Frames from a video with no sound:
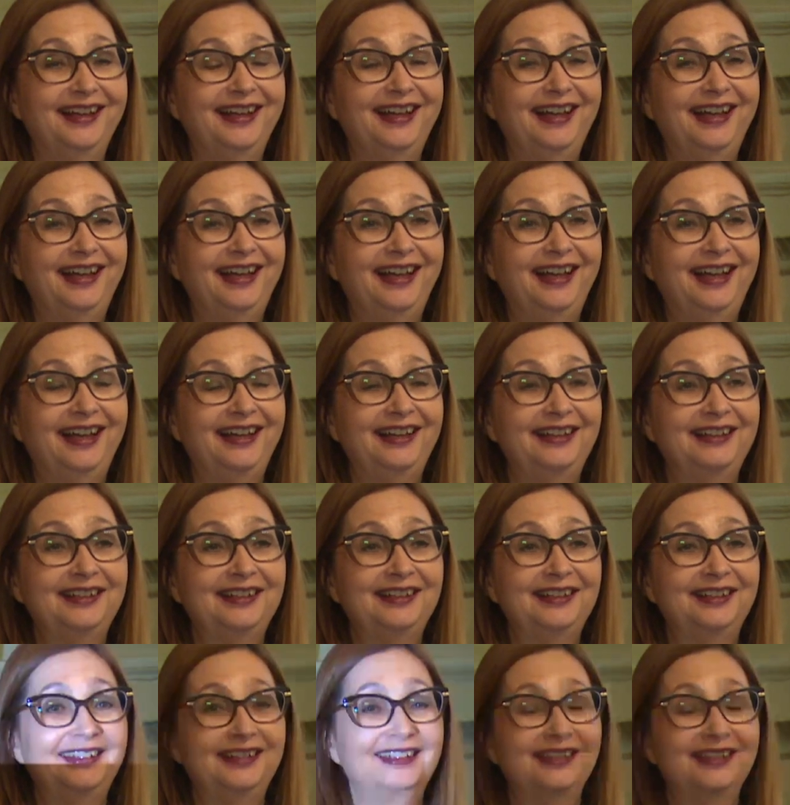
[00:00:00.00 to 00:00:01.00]

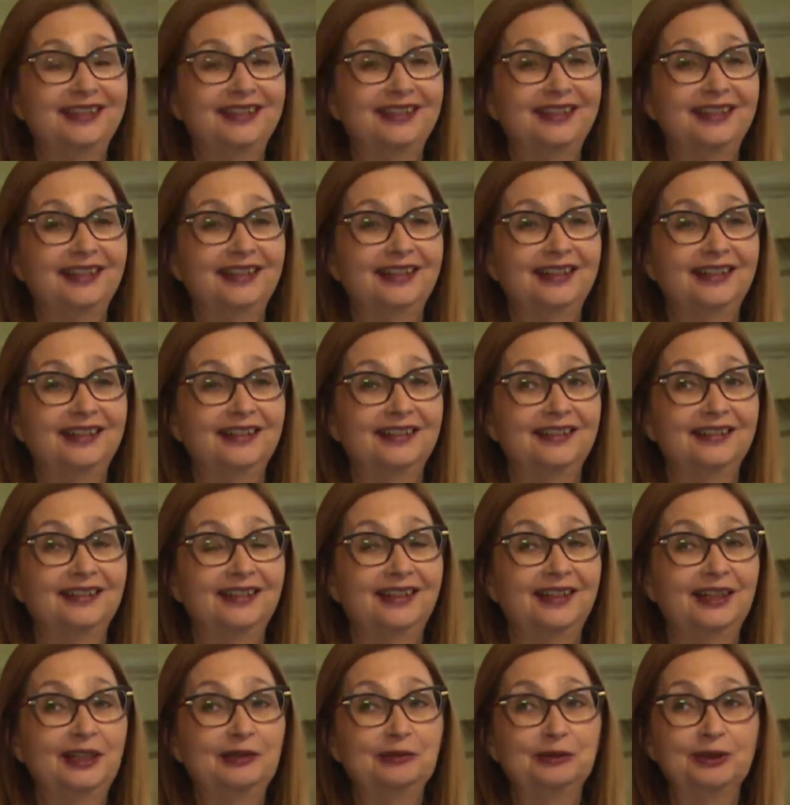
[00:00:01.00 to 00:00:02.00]
And
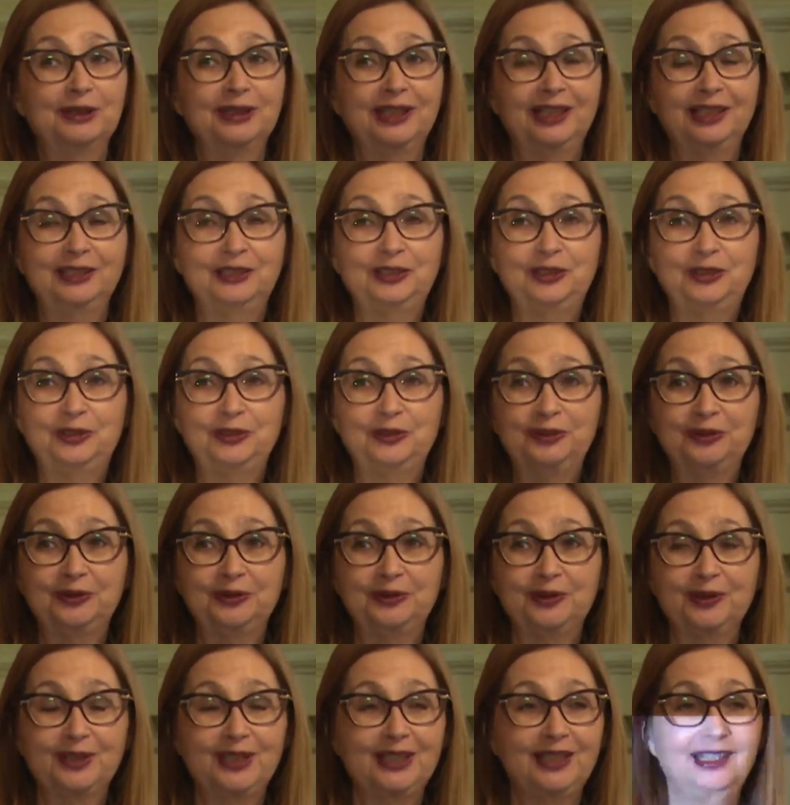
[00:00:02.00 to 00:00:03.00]
I would like to
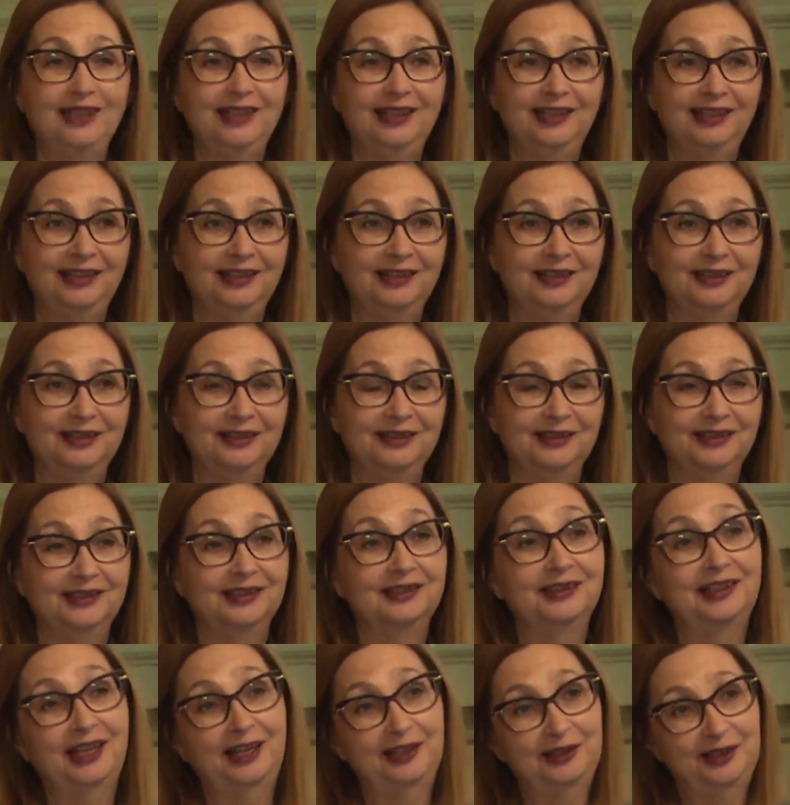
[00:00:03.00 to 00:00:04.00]
say
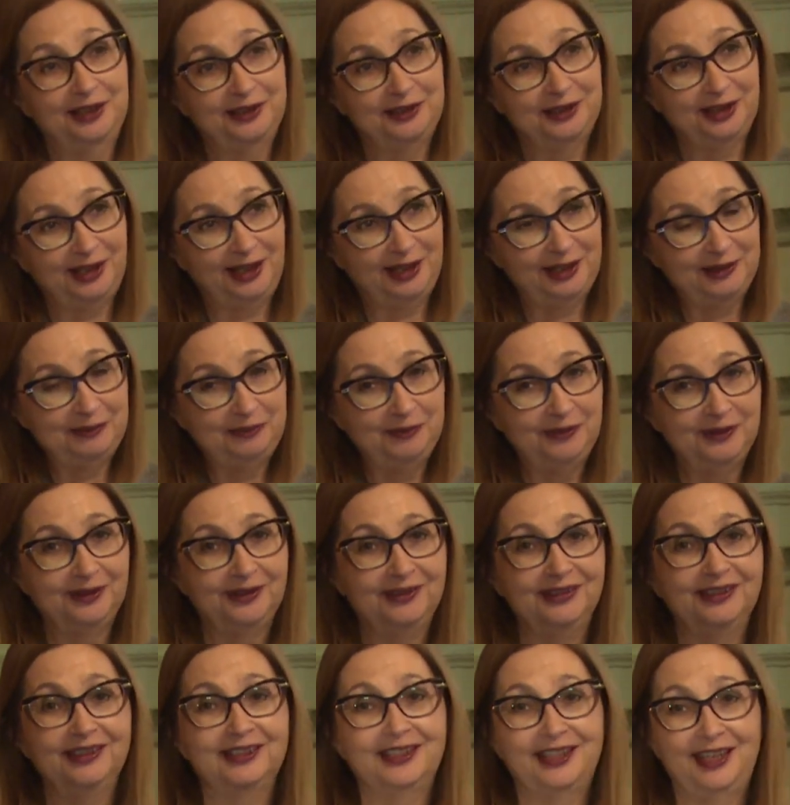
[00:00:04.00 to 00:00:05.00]
another time,
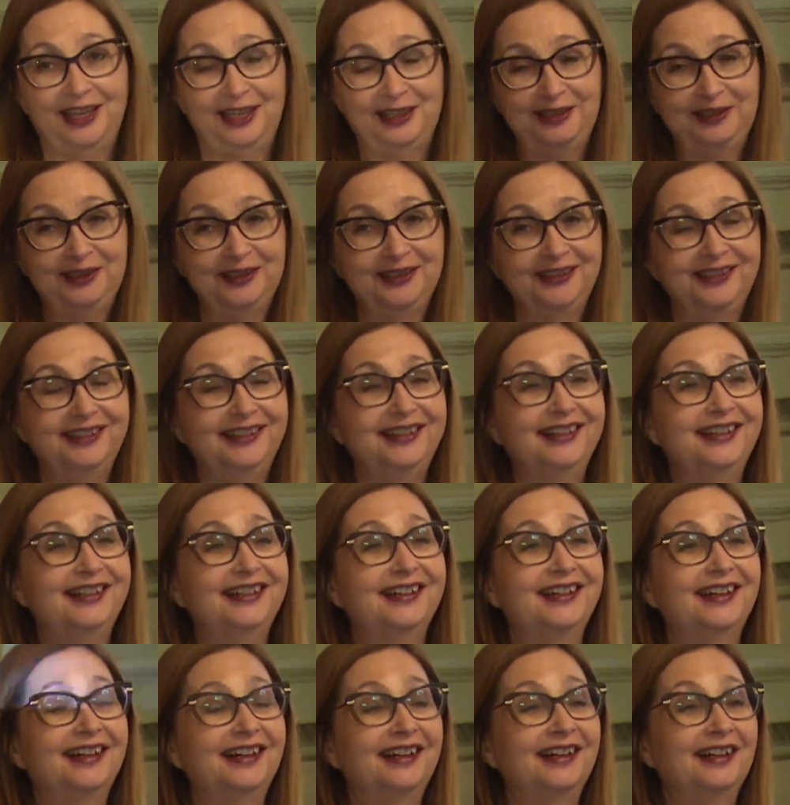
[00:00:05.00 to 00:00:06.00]
again,
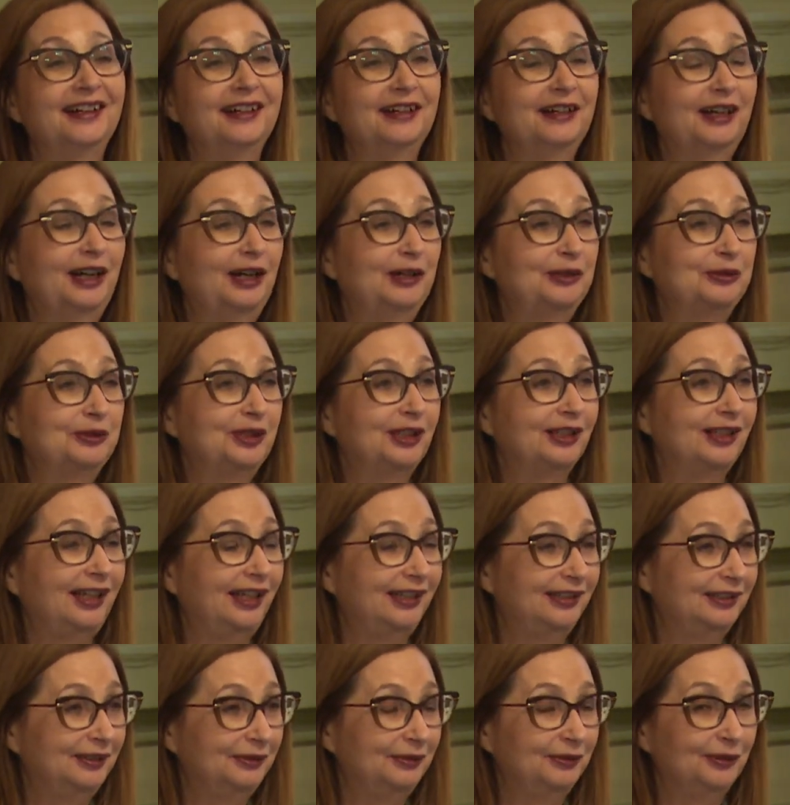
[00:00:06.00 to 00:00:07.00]
how
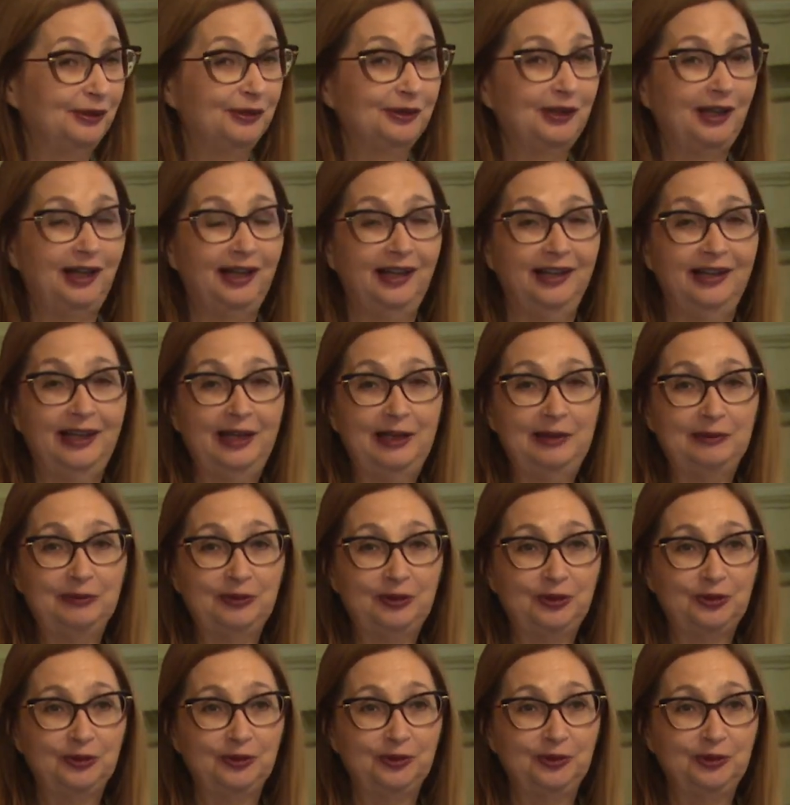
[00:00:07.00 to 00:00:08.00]
delightful I am
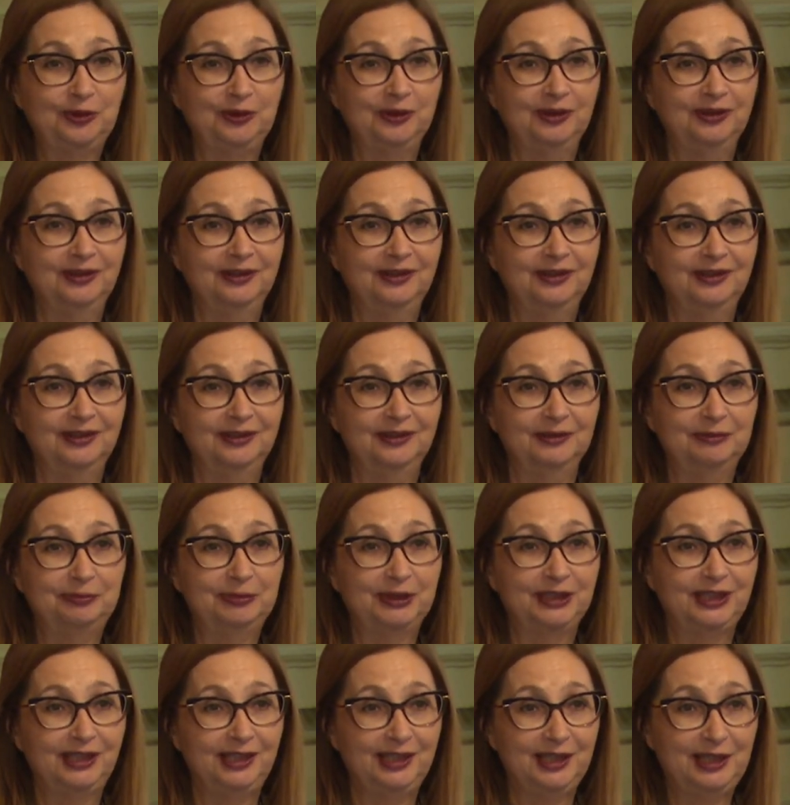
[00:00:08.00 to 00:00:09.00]
to
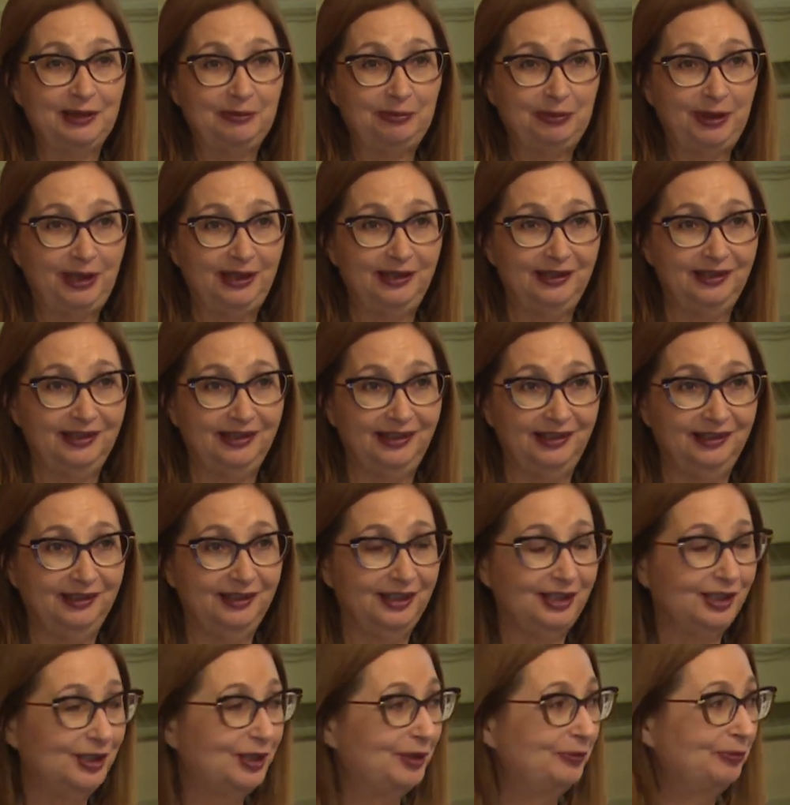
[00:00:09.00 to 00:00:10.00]
participate in
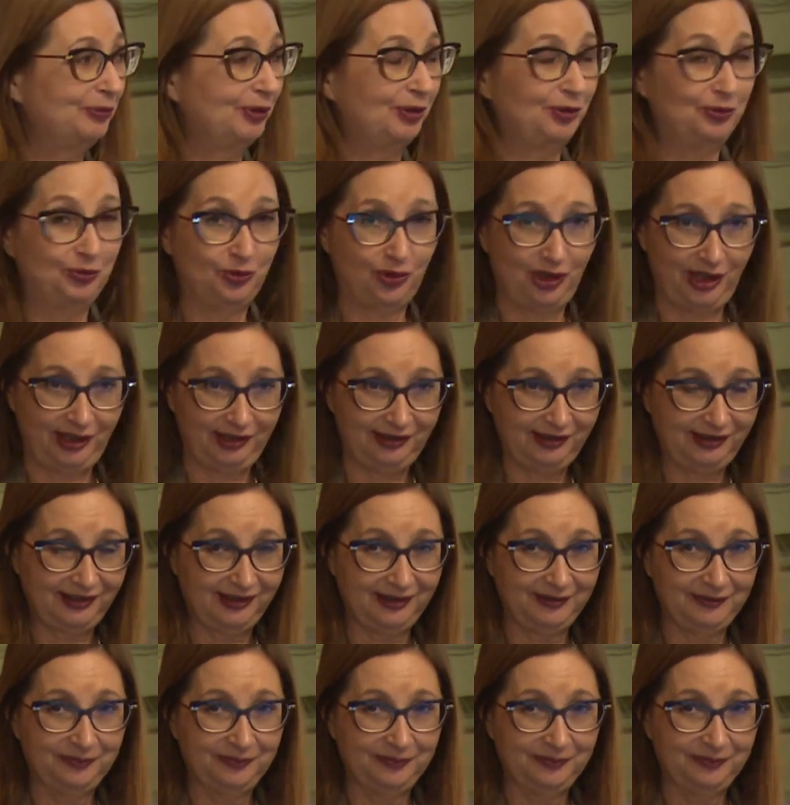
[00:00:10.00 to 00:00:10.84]
this project